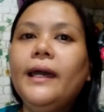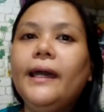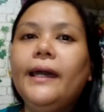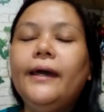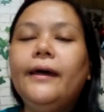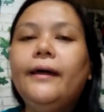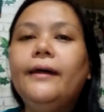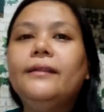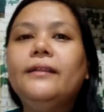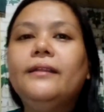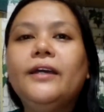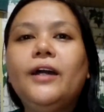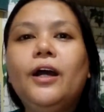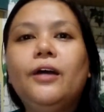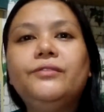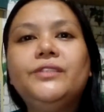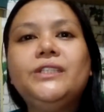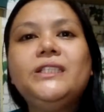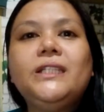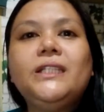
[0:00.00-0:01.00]
and I
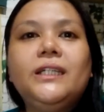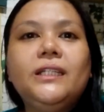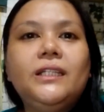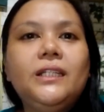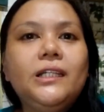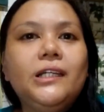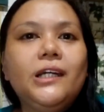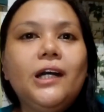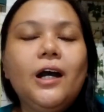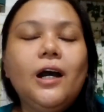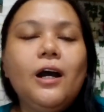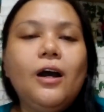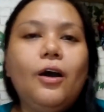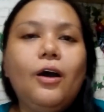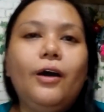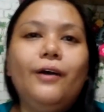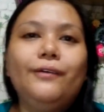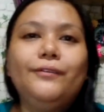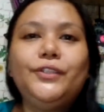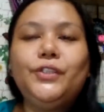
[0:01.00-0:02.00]
have this idea
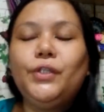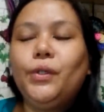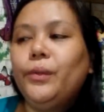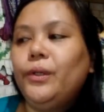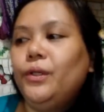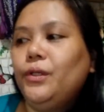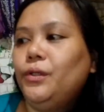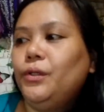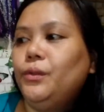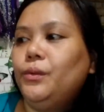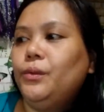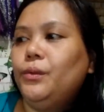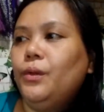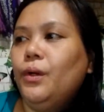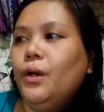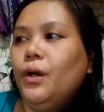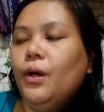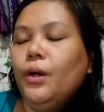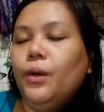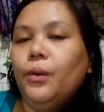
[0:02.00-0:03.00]
of showing you
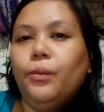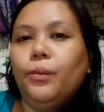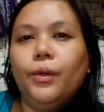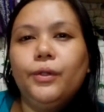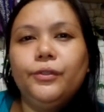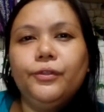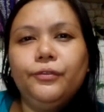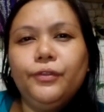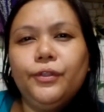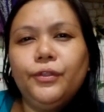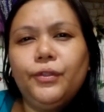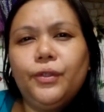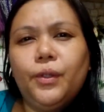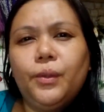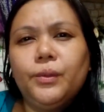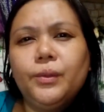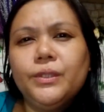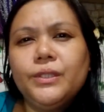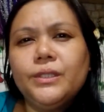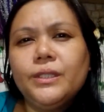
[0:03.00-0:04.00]
one of the
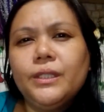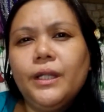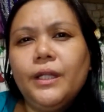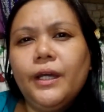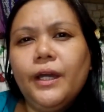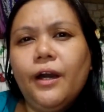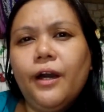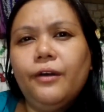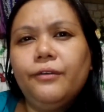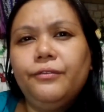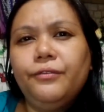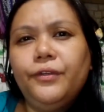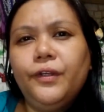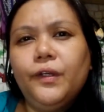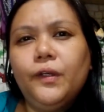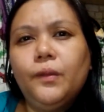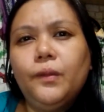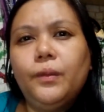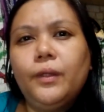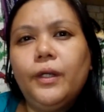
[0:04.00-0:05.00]
drawers that I have
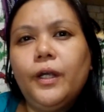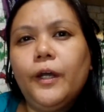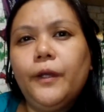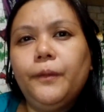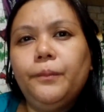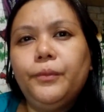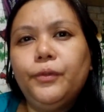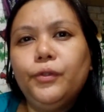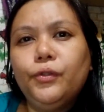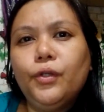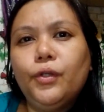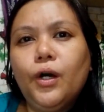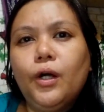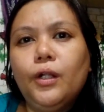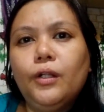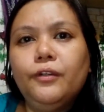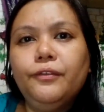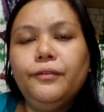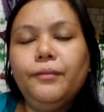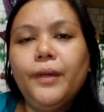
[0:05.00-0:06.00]
here where I put
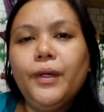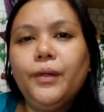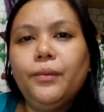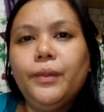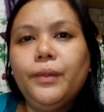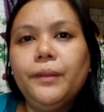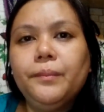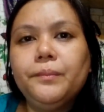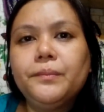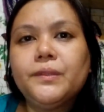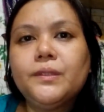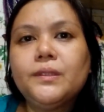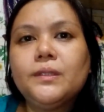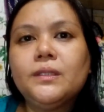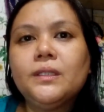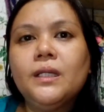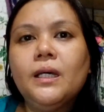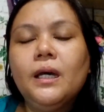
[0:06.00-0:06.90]
all of my whips.